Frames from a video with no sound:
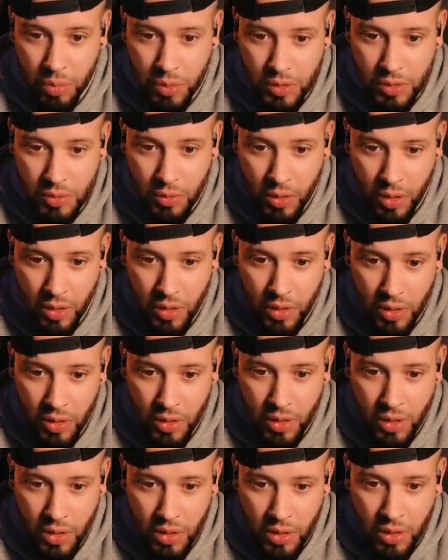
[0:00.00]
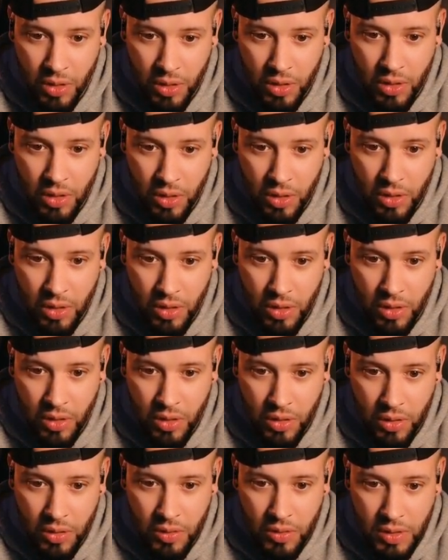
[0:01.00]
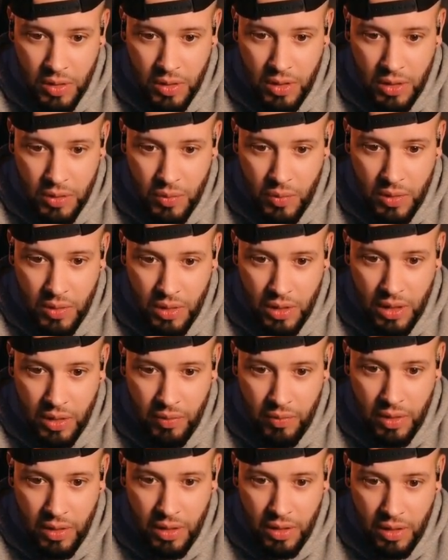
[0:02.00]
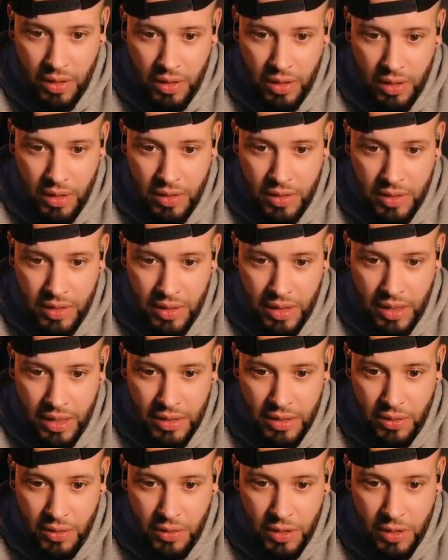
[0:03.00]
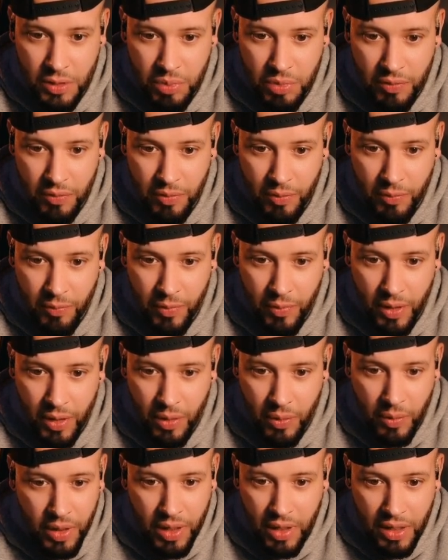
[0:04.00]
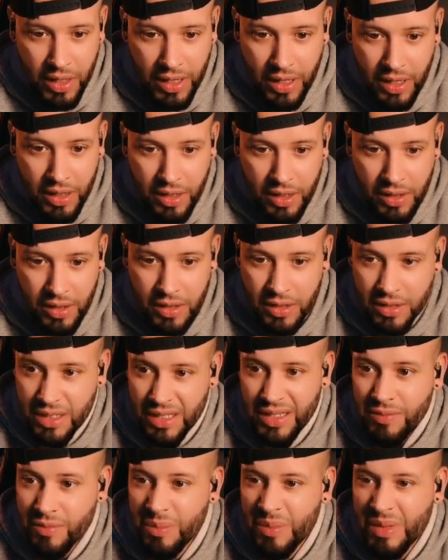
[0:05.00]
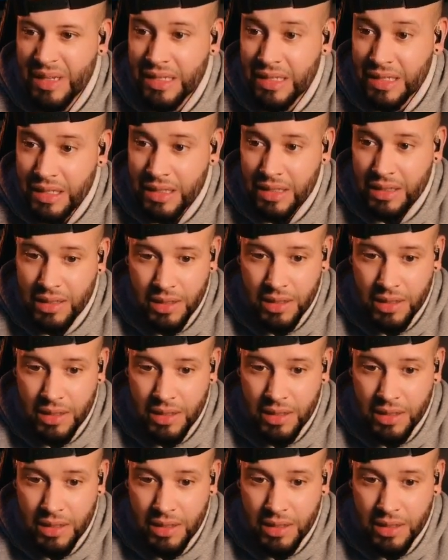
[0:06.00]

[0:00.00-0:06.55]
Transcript: small. You see, this one even looks less crispy from far away. Like, it doesn't even make sense.